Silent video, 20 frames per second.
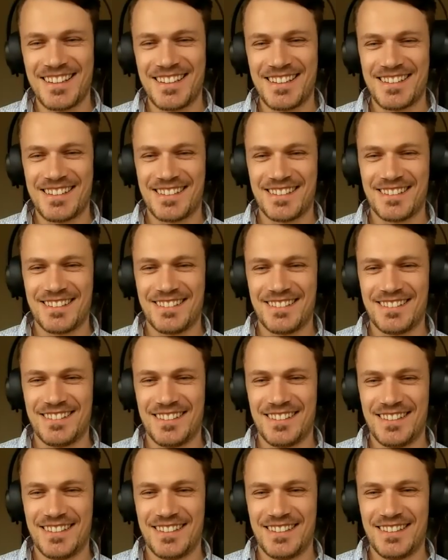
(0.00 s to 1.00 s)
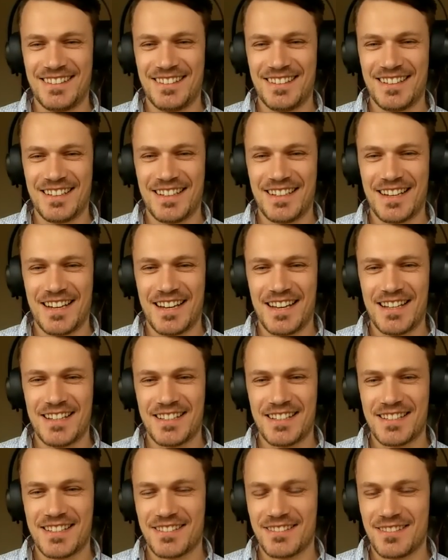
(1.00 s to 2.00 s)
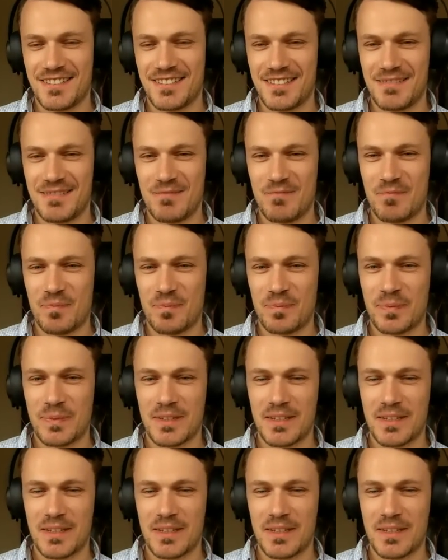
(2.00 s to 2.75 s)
So yeah, so